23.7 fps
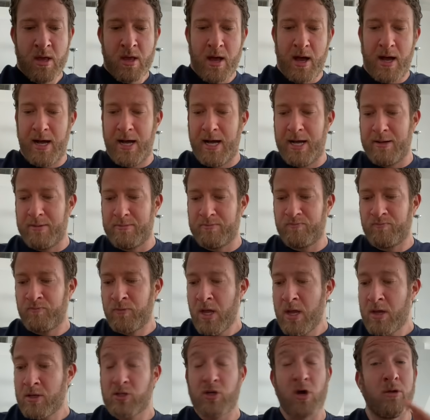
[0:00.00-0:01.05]
Um,
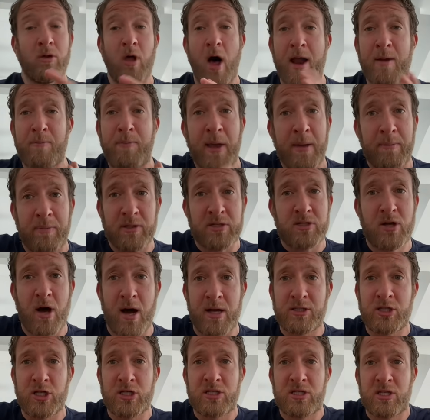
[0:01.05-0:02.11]
so a lot of people, it's
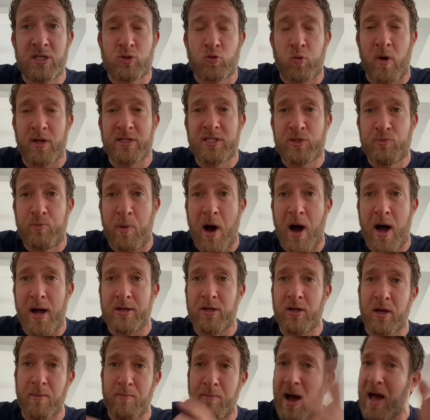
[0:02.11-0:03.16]
not just this one spot.
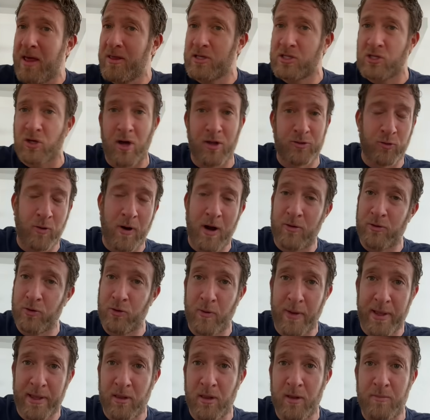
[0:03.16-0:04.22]
You can buy this all throughout
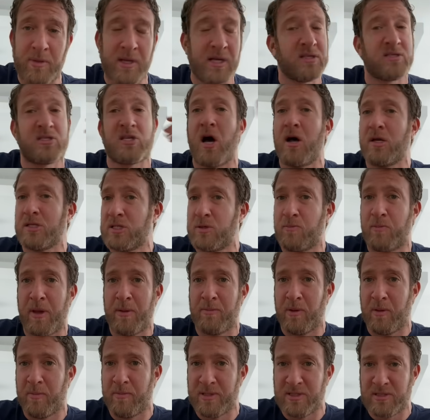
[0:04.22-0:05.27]
New England because tons of
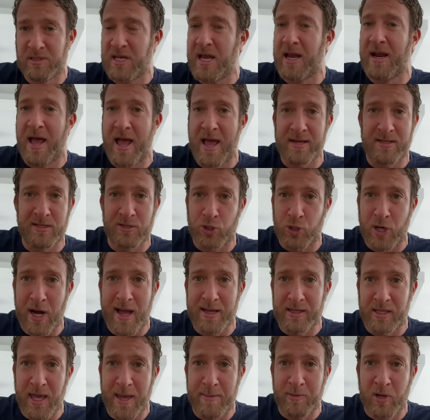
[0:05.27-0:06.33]
people have been saying I had to
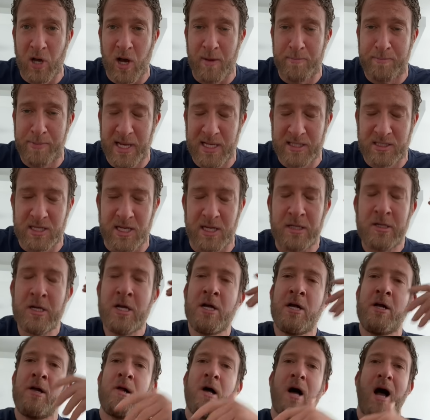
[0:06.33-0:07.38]
try Cape Cod Pizza.
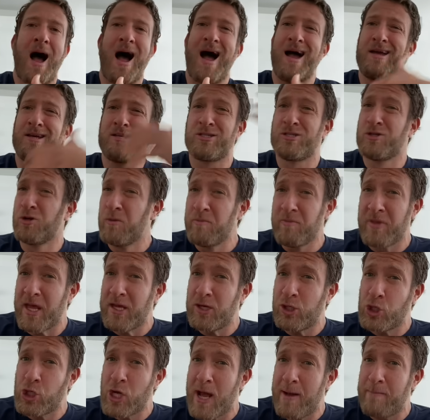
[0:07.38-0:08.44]
I assume
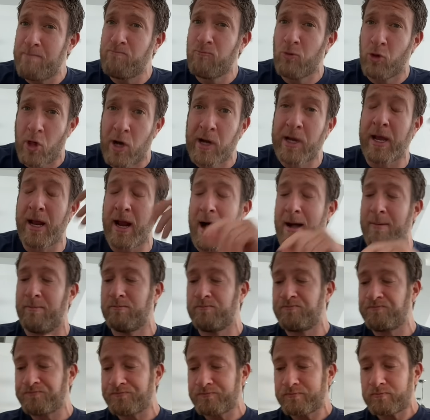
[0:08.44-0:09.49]
they ship. Look it
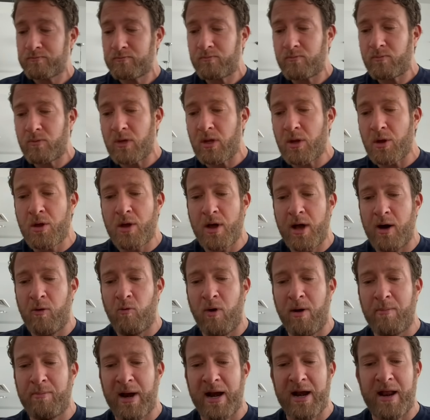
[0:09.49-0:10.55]
up. Uh,
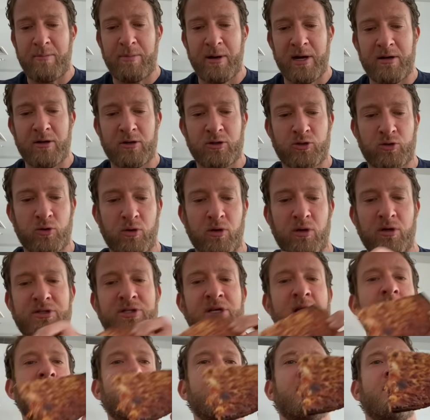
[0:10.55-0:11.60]
one bite, everybody knows
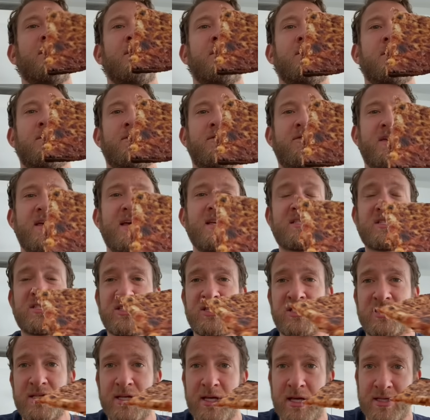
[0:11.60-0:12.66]
rules.
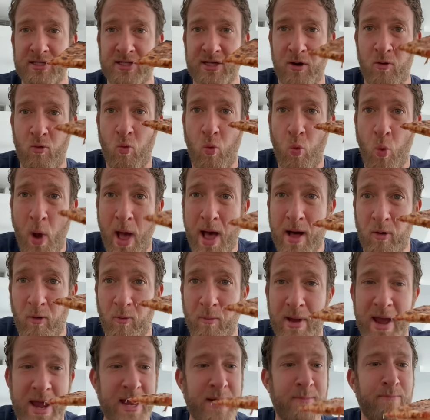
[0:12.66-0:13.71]
This is a
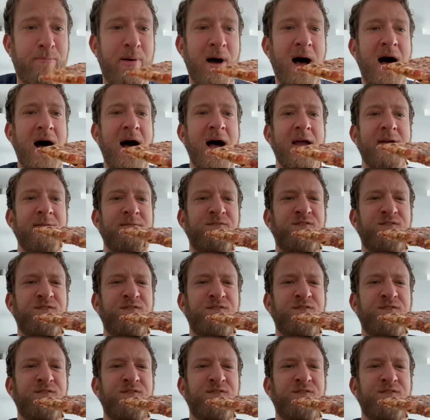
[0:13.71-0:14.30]
well-made pie.